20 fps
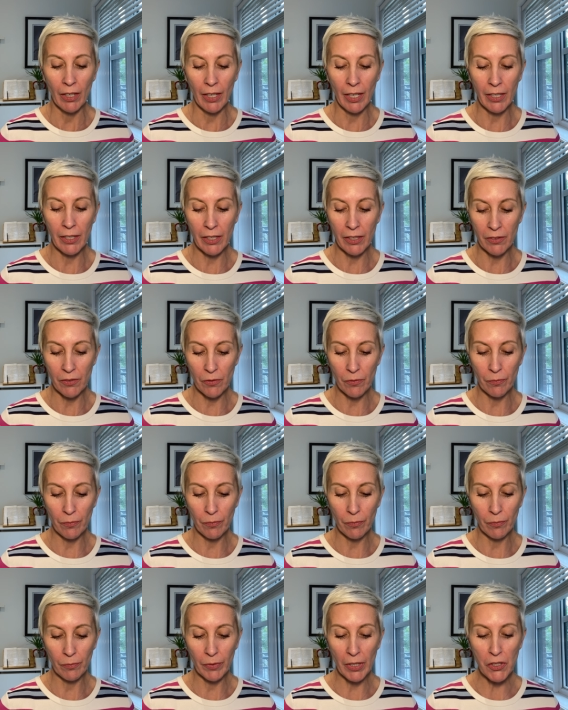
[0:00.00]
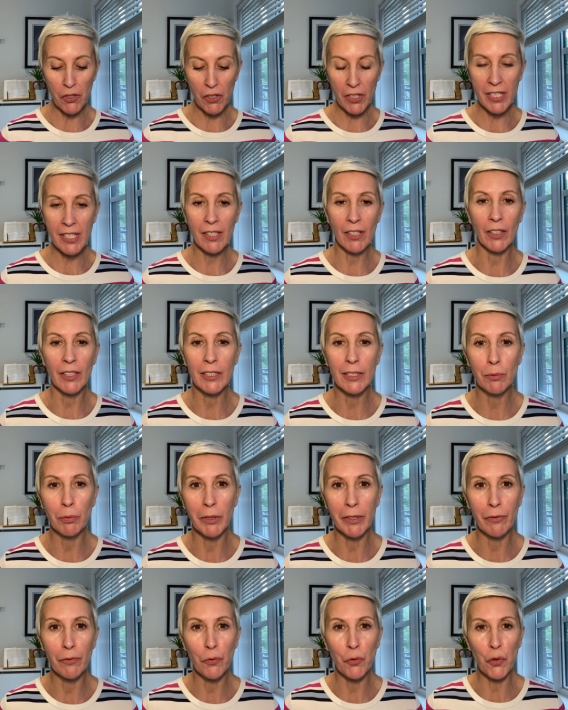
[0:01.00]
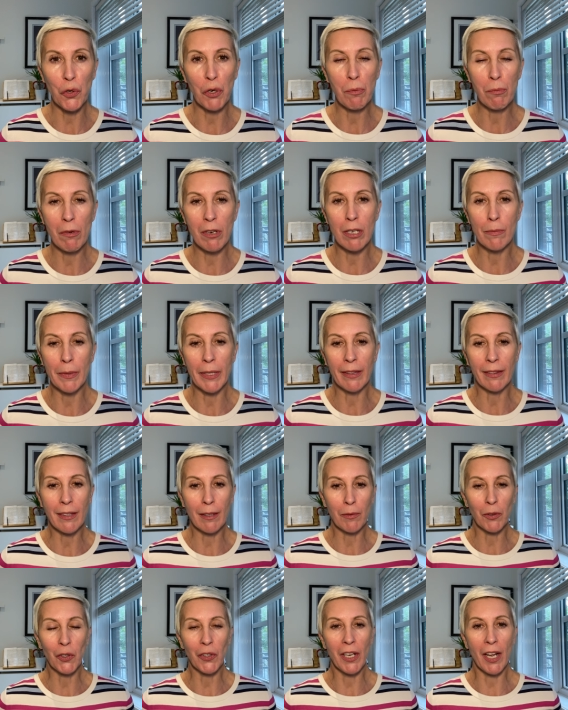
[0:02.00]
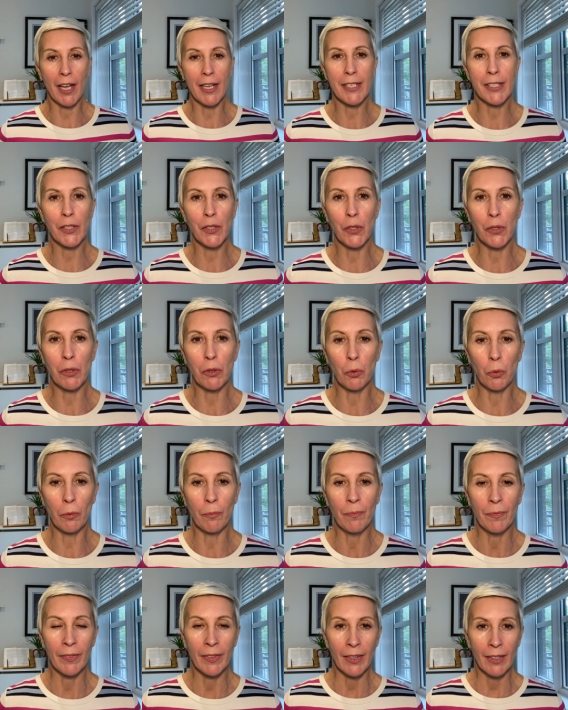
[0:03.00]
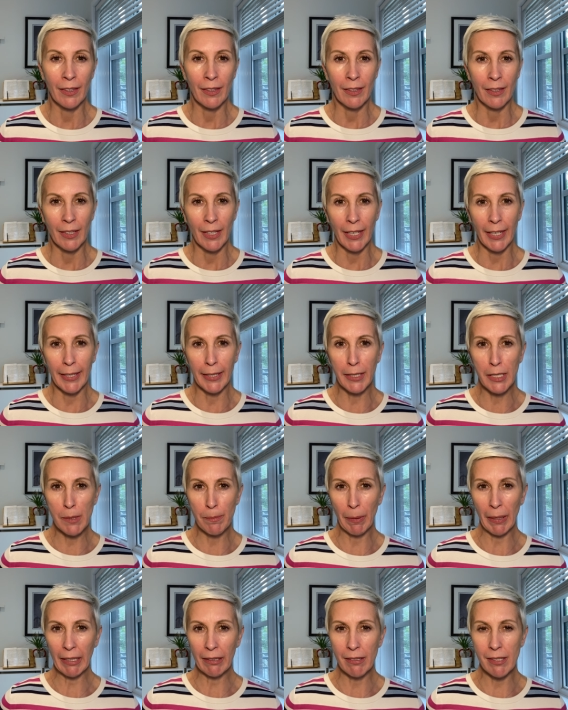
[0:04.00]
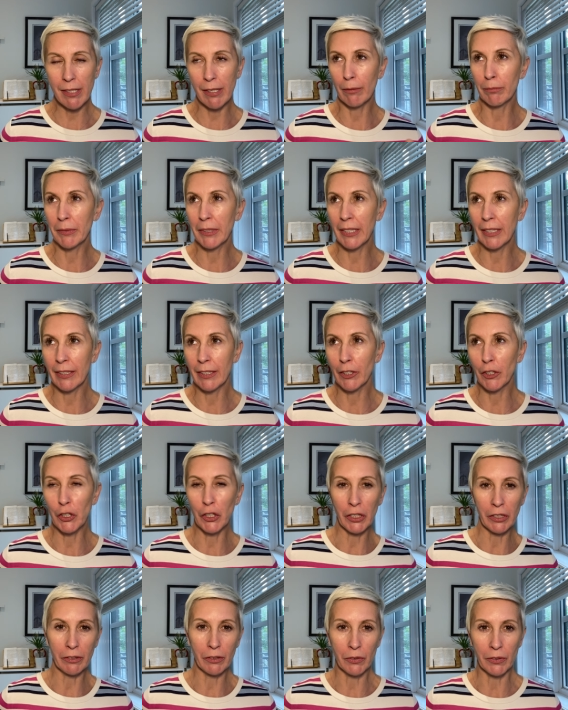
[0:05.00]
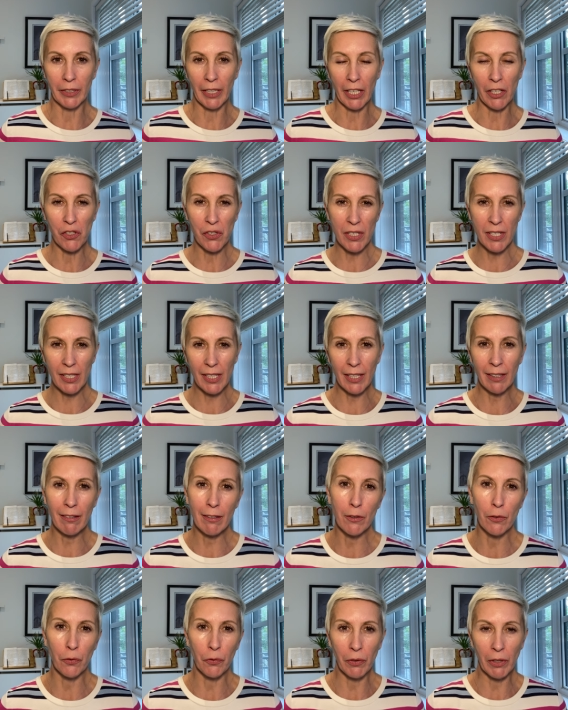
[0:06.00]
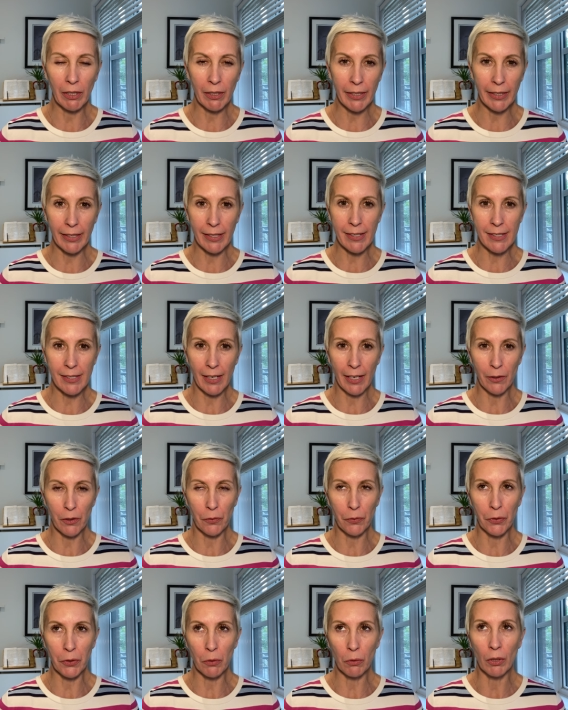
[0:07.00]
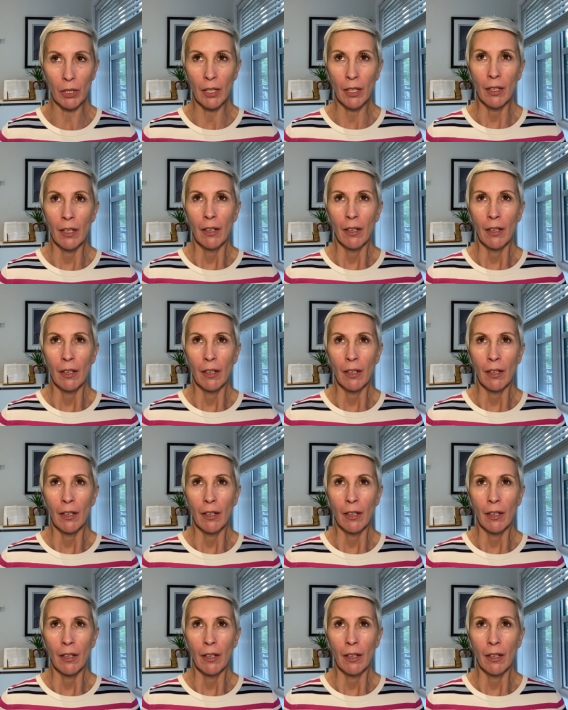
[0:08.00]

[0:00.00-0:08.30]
And let's just start with for a moment. I'm going to ask you to expect something good today. Just get that feeling inside of you.